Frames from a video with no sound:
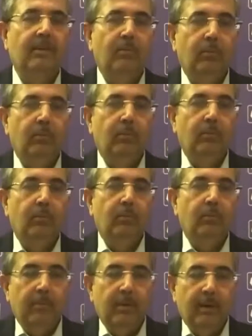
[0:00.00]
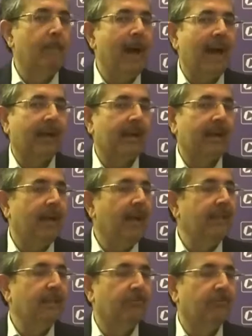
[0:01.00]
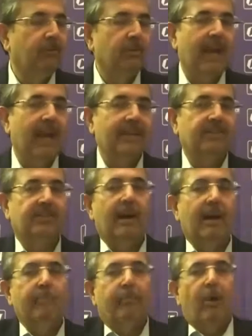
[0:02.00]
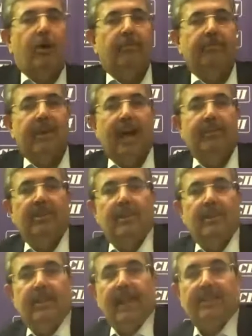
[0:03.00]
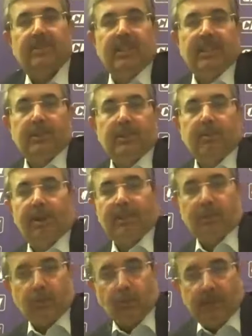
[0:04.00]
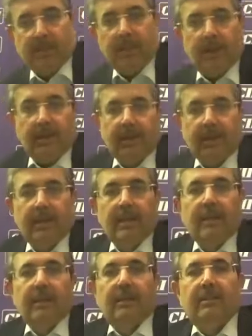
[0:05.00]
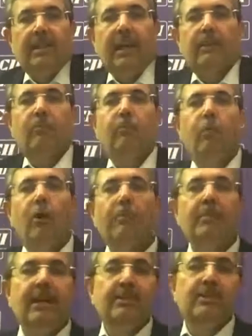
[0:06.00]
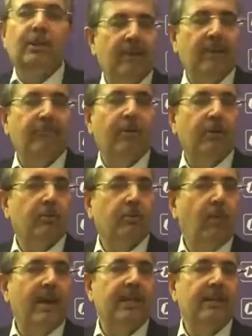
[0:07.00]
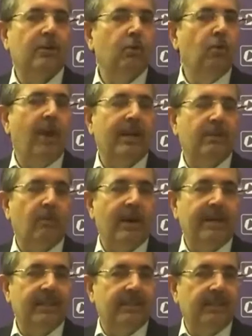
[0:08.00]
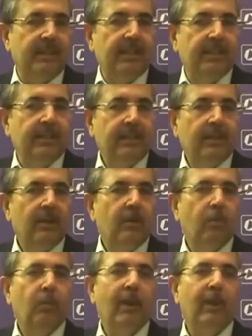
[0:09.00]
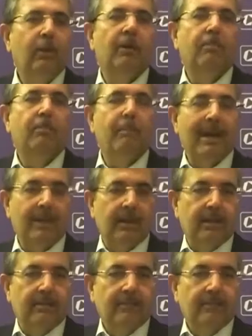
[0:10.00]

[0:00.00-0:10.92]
They are estimating to come back. And therefore, at some point of time in the next 6 months to a year, there would be a solution to the virus. And therefore, 22 and 23 will look better.